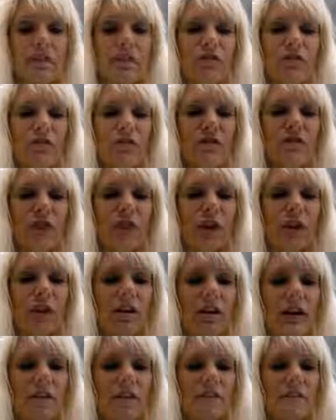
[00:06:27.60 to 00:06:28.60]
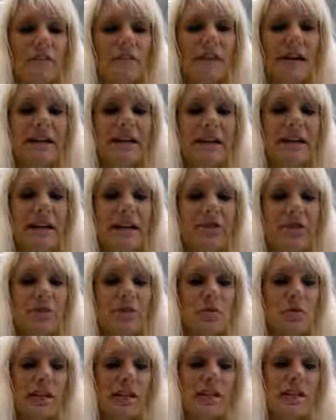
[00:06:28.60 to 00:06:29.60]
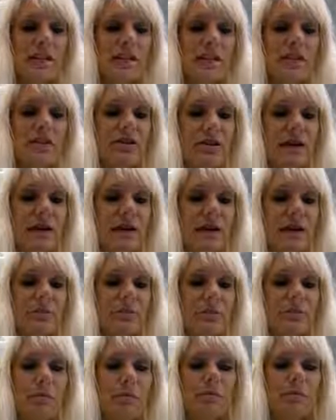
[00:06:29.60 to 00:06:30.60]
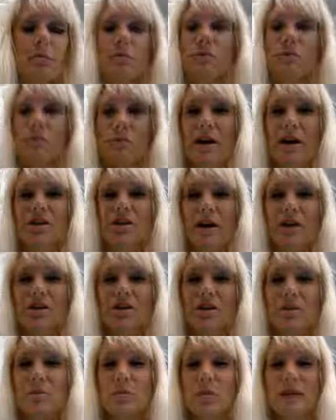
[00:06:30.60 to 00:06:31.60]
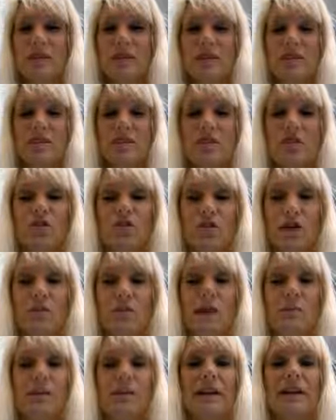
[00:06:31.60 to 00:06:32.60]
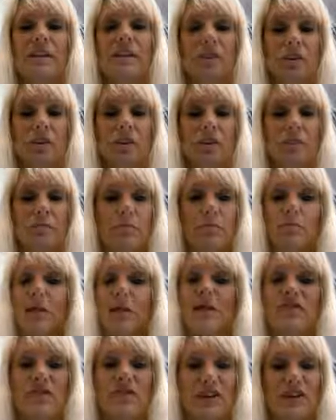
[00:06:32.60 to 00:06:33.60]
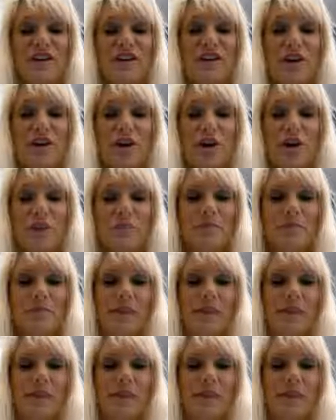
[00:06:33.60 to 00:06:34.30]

First of all, I see my thousands place here, and I'm remembering where my thousands place is over on my place value chart.